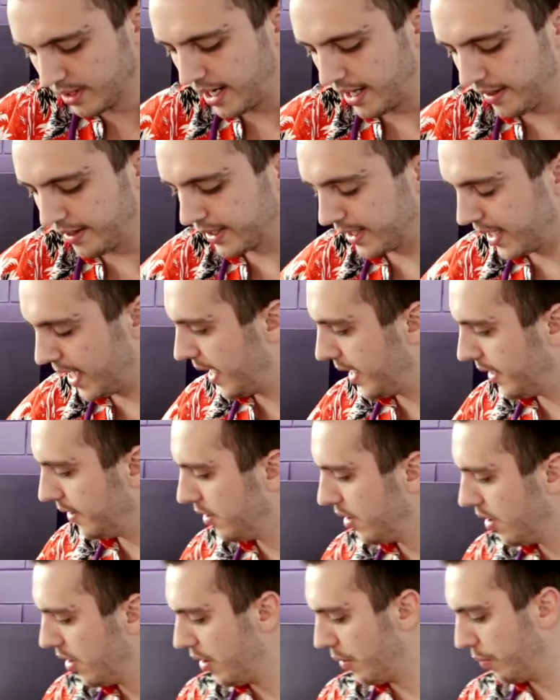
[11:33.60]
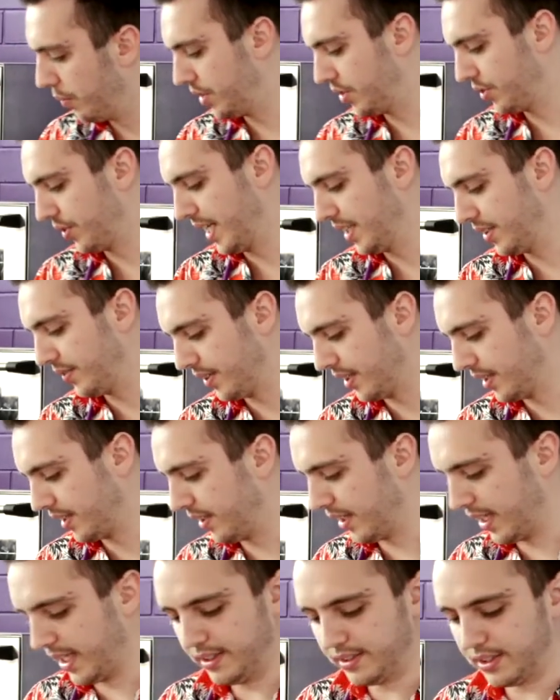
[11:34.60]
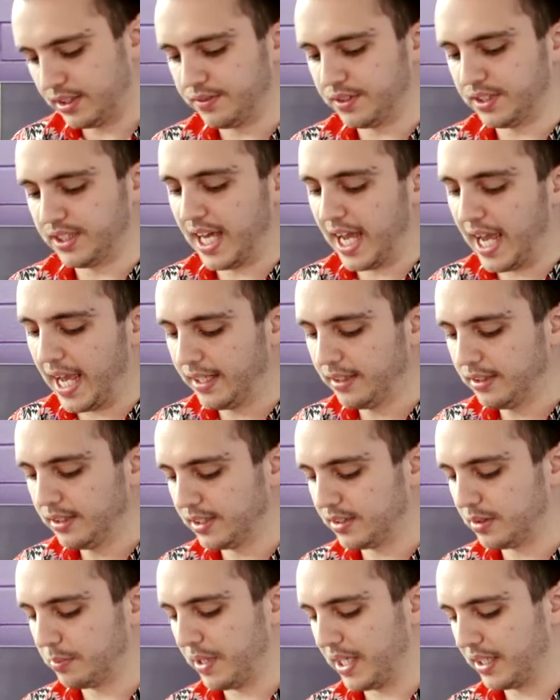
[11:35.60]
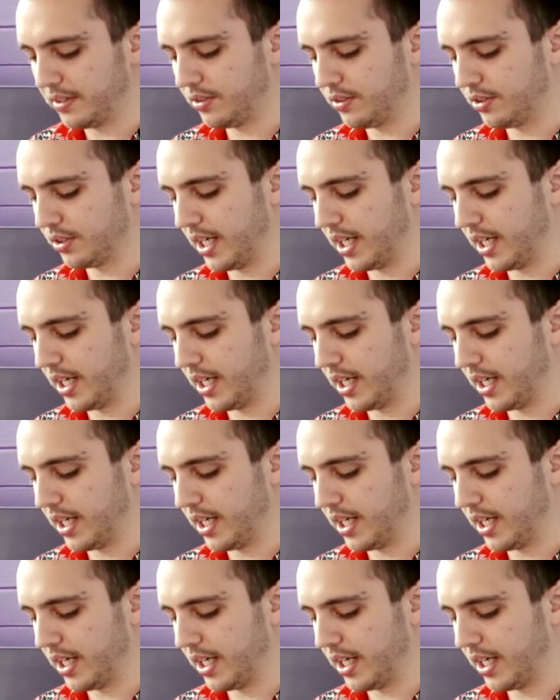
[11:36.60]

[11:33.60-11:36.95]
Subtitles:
And then again, with transferring things, if you can, it's best to